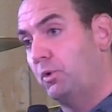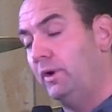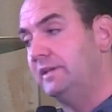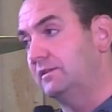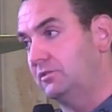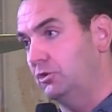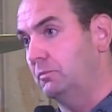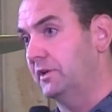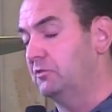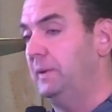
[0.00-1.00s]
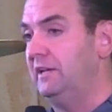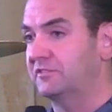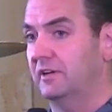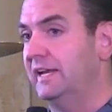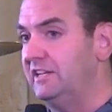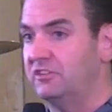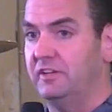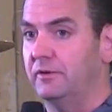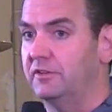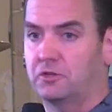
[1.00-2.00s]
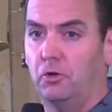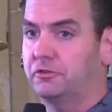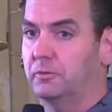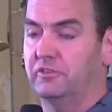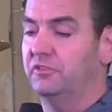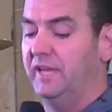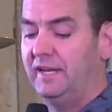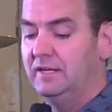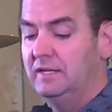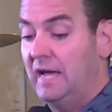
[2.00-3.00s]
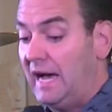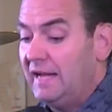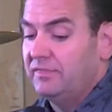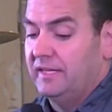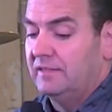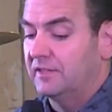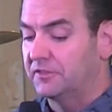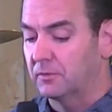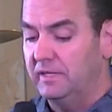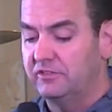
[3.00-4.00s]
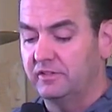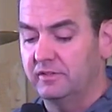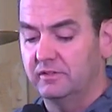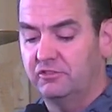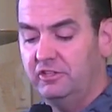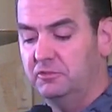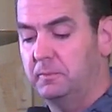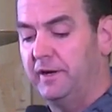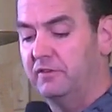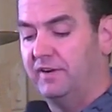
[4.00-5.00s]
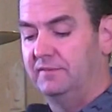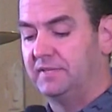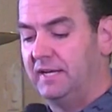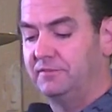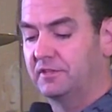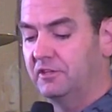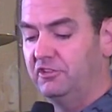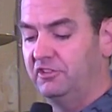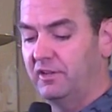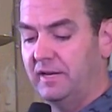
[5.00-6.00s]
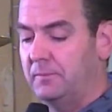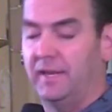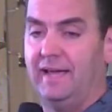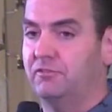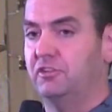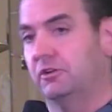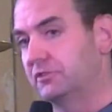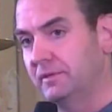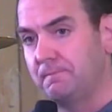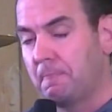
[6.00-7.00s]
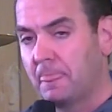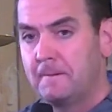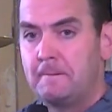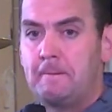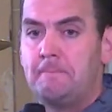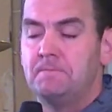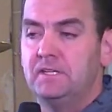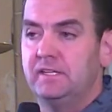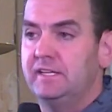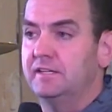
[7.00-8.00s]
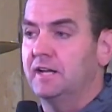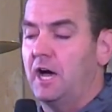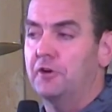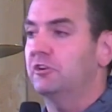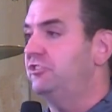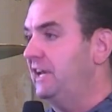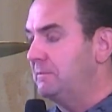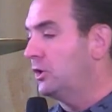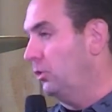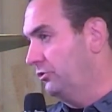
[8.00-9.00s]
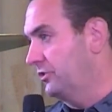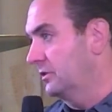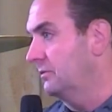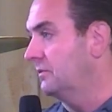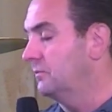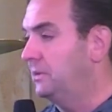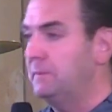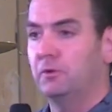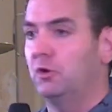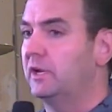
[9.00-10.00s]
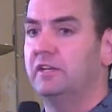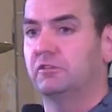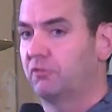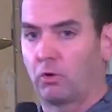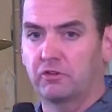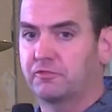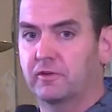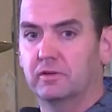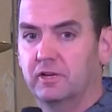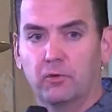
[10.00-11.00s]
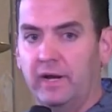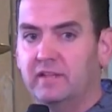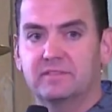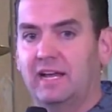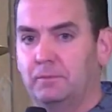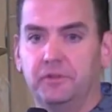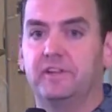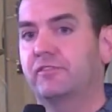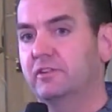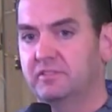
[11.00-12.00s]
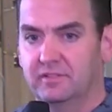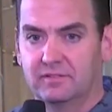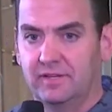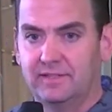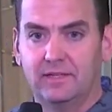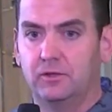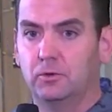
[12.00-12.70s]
pointed to, but is based on ancient Near East culture, which is that I think that the reason she's married five times is because she's unable to have children. In an honor shame culture, people don't get divorced for irreconcilable differences like they